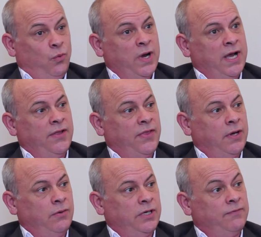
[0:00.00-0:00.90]
where
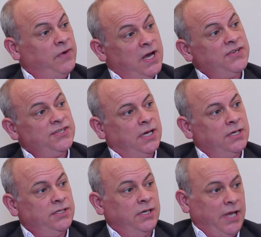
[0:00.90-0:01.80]
a fire
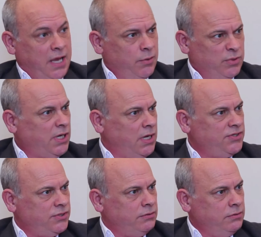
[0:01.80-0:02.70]
started, and again it was
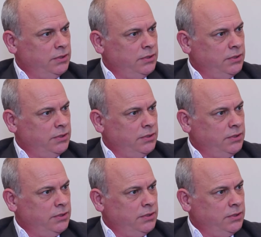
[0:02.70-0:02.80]
arson.